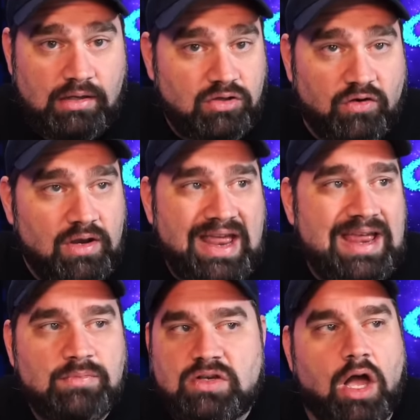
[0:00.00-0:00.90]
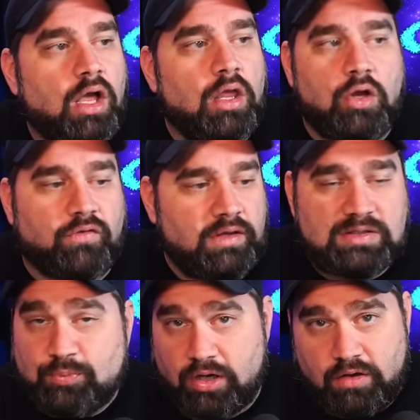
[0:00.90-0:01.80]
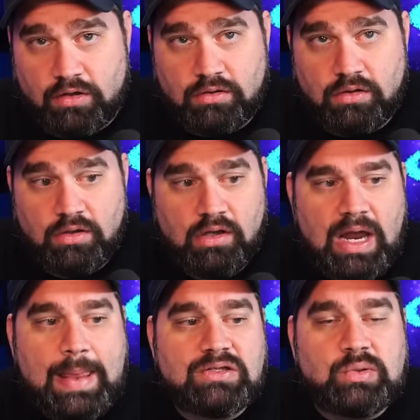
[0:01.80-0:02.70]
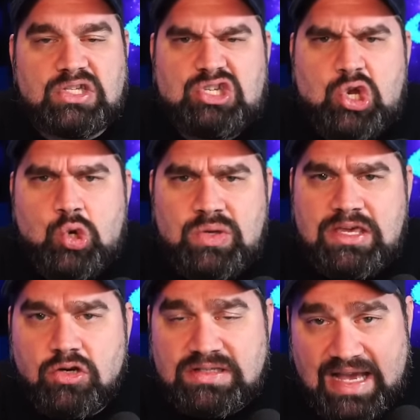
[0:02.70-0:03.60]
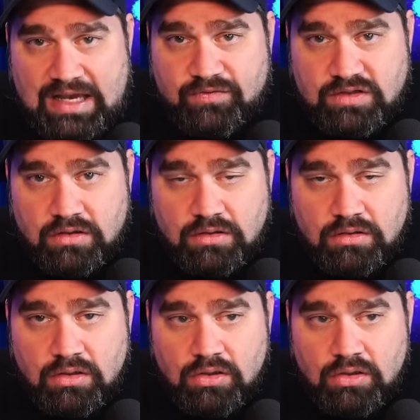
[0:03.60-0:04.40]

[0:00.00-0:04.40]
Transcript: Your name's all over this, brother. And this was 2 years after.